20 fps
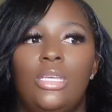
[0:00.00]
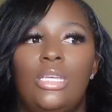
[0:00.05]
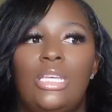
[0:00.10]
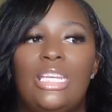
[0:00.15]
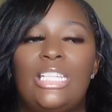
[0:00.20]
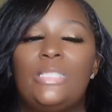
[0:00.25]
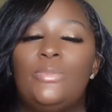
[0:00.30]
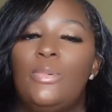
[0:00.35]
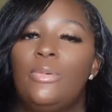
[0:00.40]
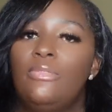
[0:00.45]

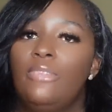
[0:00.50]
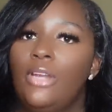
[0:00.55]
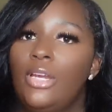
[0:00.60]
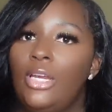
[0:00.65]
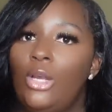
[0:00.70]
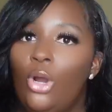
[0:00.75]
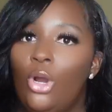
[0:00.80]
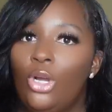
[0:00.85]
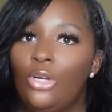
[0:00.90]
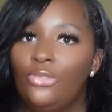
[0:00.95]
it's been
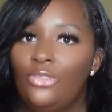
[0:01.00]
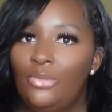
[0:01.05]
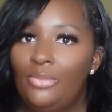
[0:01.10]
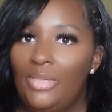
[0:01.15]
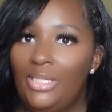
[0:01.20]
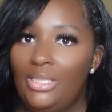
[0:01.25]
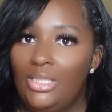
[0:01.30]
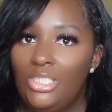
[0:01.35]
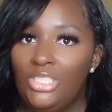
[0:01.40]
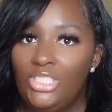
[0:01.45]
very hard for
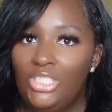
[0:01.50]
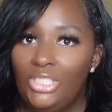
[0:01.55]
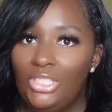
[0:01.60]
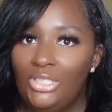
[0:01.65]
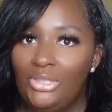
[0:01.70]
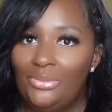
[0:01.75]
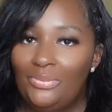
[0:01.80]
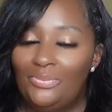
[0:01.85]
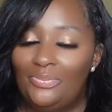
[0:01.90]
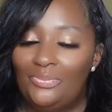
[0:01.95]
me this
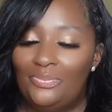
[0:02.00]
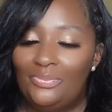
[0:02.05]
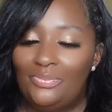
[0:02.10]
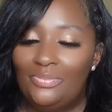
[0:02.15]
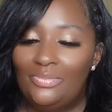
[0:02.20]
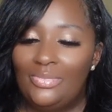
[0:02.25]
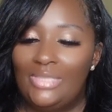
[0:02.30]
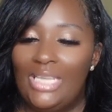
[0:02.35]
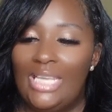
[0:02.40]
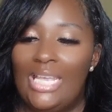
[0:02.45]
year.
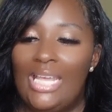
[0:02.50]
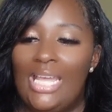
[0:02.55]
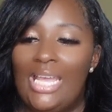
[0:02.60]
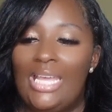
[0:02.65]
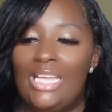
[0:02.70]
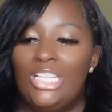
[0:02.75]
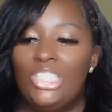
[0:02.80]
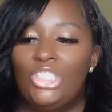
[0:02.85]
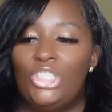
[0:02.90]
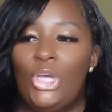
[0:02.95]

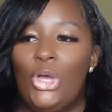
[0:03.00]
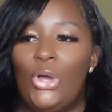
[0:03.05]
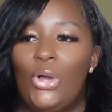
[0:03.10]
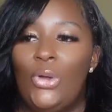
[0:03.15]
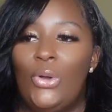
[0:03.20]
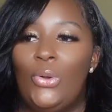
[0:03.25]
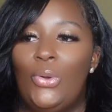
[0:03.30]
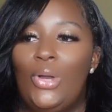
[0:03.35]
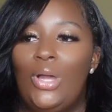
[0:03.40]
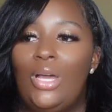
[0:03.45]

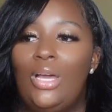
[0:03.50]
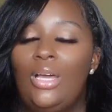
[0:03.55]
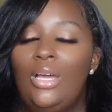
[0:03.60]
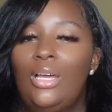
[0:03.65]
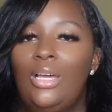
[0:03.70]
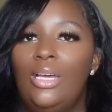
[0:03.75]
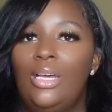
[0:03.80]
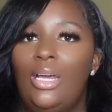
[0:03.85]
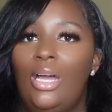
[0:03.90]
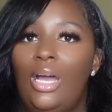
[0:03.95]
So
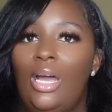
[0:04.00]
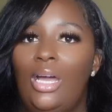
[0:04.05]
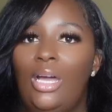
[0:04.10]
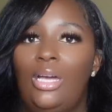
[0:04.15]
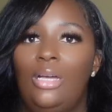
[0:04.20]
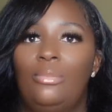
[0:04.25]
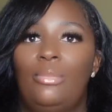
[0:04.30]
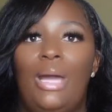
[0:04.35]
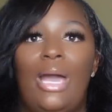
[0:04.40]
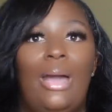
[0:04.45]

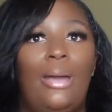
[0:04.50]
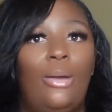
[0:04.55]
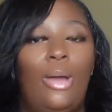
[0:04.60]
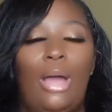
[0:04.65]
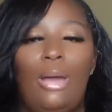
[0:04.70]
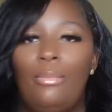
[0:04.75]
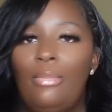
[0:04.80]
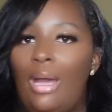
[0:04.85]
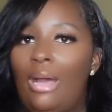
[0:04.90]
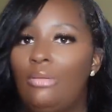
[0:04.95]

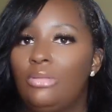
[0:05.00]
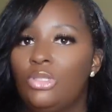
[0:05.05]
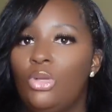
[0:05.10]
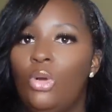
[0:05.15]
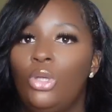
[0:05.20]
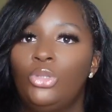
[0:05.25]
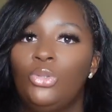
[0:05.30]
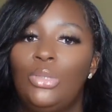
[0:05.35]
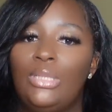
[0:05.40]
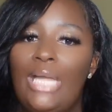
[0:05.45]
I was
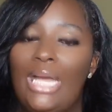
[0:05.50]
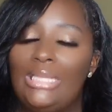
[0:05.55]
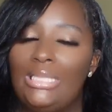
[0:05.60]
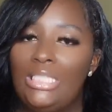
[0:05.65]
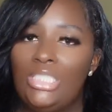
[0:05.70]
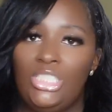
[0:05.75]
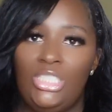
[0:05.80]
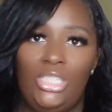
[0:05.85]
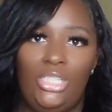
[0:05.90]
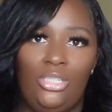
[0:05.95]
going through a lot
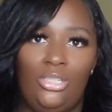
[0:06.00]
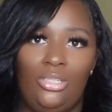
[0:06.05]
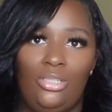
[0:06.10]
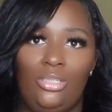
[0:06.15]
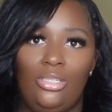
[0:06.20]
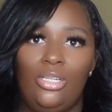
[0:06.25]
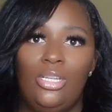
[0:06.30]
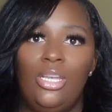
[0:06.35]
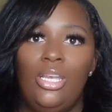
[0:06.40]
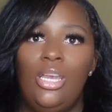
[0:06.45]
this
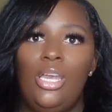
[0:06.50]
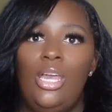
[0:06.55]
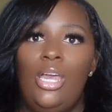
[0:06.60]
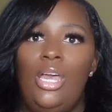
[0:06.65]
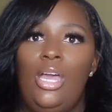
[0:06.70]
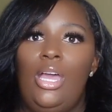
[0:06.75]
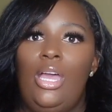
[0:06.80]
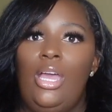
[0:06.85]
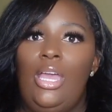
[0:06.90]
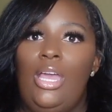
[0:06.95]
year.
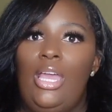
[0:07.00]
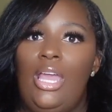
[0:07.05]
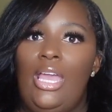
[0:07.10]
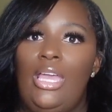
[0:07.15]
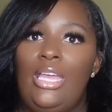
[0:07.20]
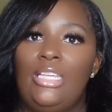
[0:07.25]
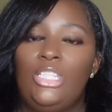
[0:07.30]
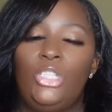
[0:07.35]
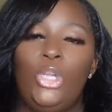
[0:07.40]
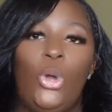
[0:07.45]

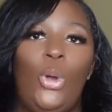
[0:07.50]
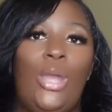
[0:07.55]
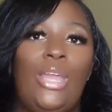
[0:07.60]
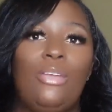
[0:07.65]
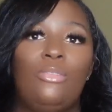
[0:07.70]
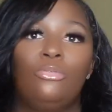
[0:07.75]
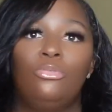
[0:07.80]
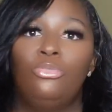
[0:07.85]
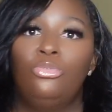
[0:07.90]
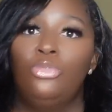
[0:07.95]
So
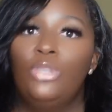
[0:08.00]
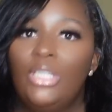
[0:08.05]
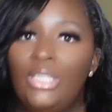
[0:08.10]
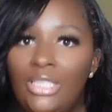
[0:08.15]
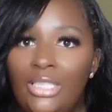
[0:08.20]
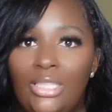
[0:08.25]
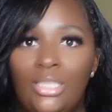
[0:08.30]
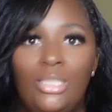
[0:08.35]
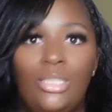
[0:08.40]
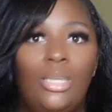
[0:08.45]
it
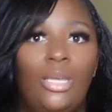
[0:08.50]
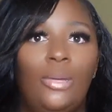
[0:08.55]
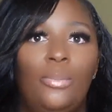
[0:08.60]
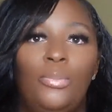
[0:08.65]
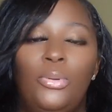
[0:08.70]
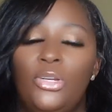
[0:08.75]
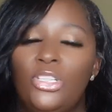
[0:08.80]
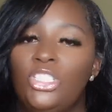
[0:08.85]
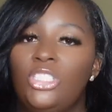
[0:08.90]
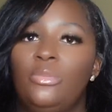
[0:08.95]
really
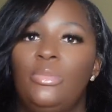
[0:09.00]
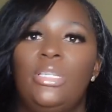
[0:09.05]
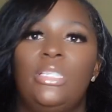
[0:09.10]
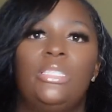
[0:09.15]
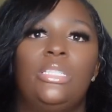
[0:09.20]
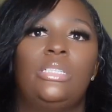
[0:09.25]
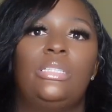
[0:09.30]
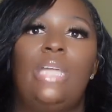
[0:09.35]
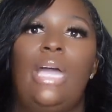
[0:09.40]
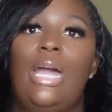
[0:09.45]
pushed me
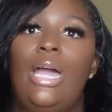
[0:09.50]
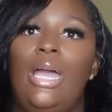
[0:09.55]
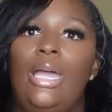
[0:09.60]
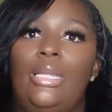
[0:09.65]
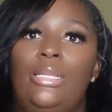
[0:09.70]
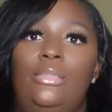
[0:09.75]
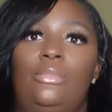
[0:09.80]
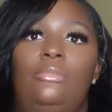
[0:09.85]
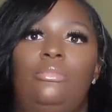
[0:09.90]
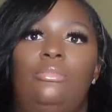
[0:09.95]
to not,